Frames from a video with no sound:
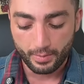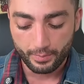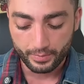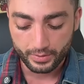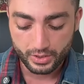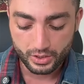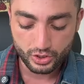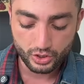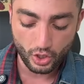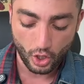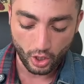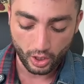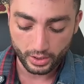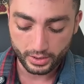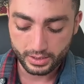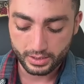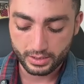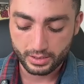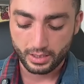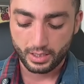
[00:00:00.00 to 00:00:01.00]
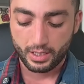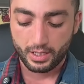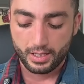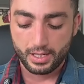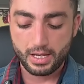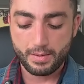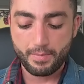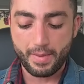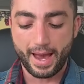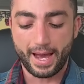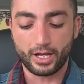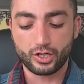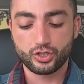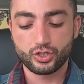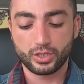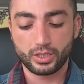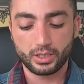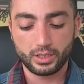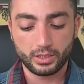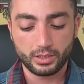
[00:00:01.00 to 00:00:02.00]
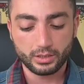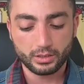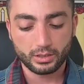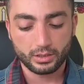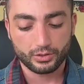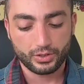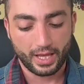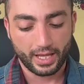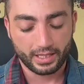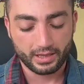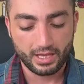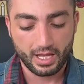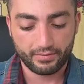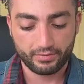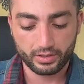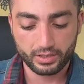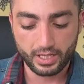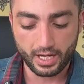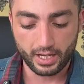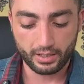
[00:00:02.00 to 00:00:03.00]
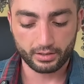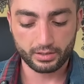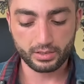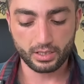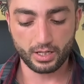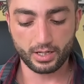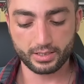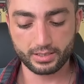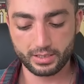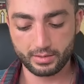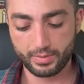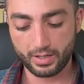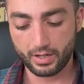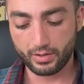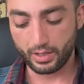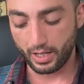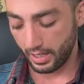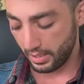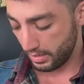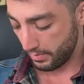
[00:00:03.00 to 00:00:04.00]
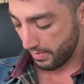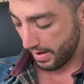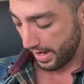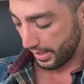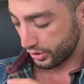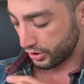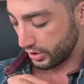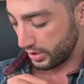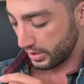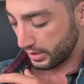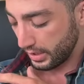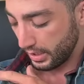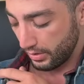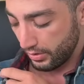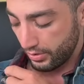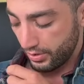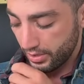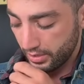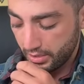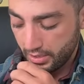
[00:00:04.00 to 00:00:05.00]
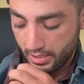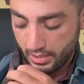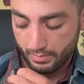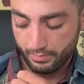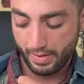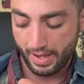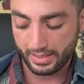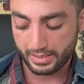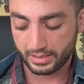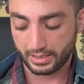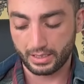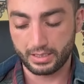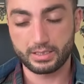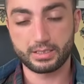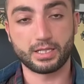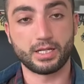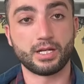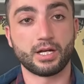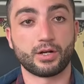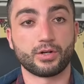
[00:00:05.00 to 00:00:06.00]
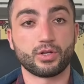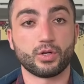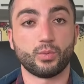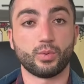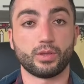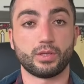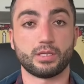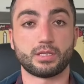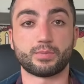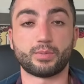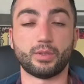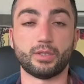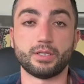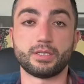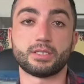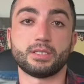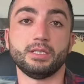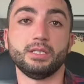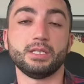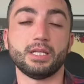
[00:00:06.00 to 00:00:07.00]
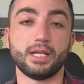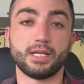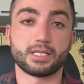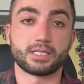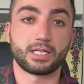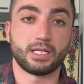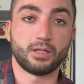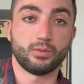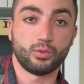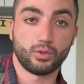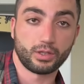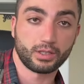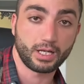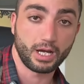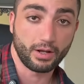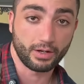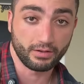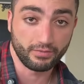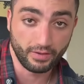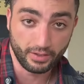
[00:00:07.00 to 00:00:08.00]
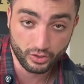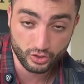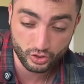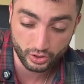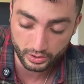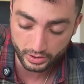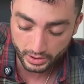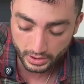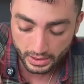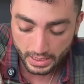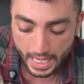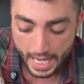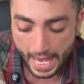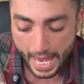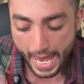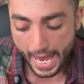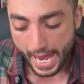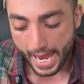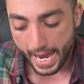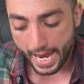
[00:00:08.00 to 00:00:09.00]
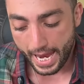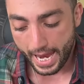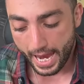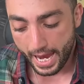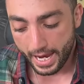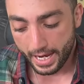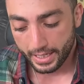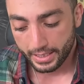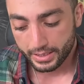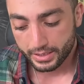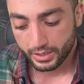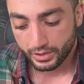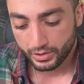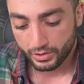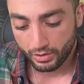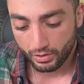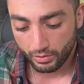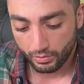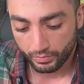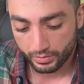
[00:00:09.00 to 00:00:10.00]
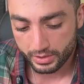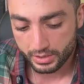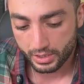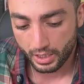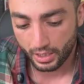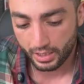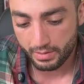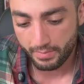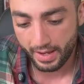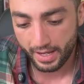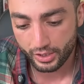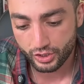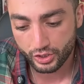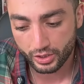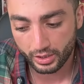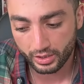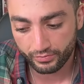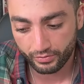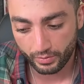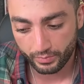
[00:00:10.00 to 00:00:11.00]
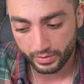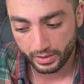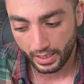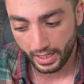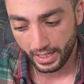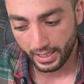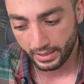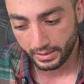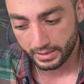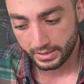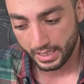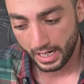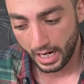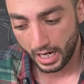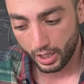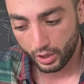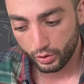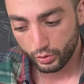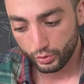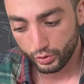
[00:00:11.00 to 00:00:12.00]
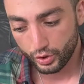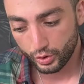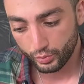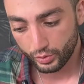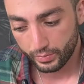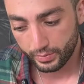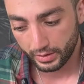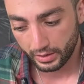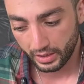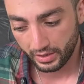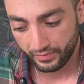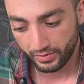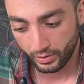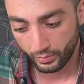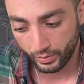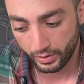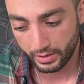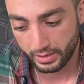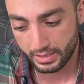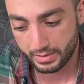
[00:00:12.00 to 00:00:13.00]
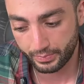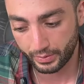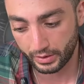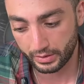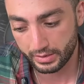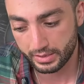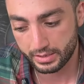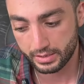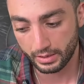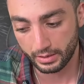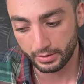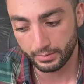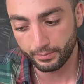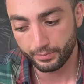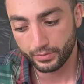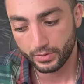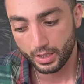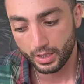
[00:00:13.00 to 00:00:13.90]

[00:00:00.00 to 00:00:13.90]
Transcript: start imagining, like Neville Goddard talks about, imagining and thinking best case scenario with this person that is going to work out eventually. And, start imagining from the end how you would be living with this person.